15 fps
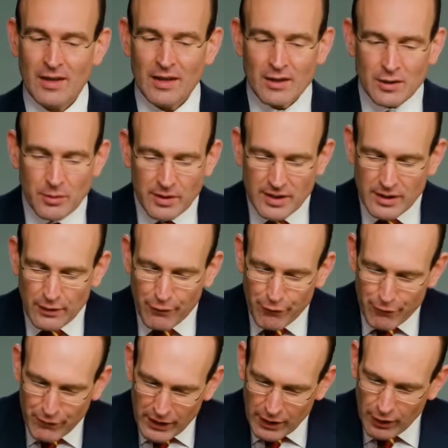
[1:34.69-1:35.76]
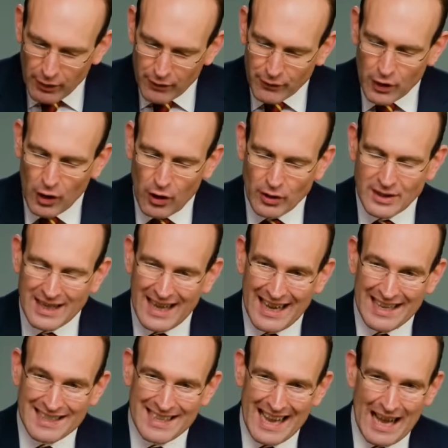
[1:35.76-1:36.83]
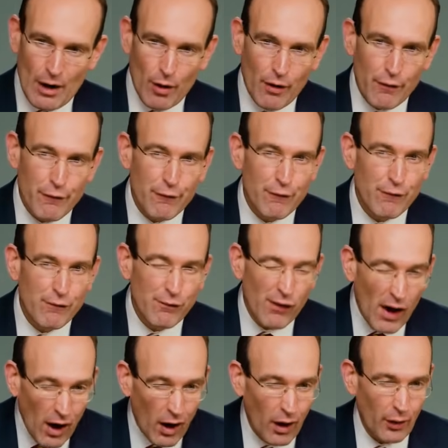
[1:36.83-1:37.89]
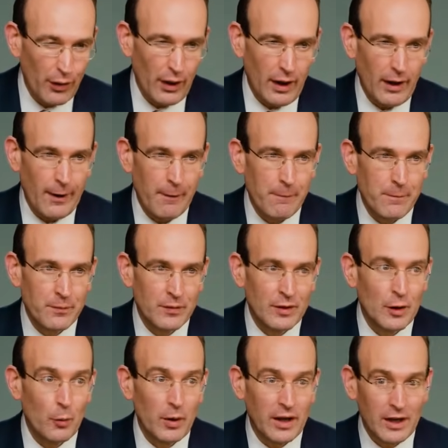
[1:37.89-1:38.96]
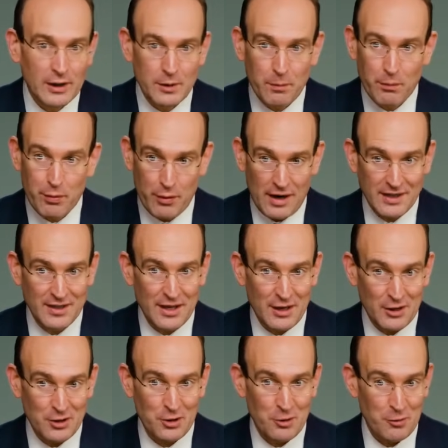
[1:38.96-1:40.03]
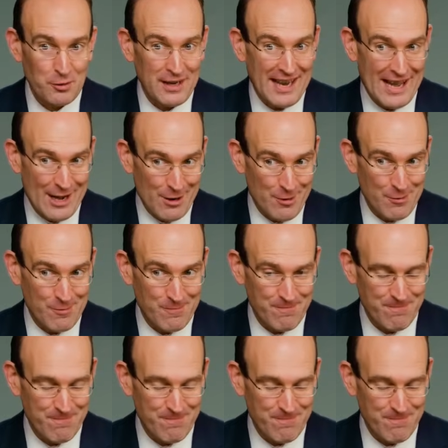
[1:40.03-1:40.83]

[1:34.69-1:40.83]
So it is the fear of God as our Father that we're going to press into now.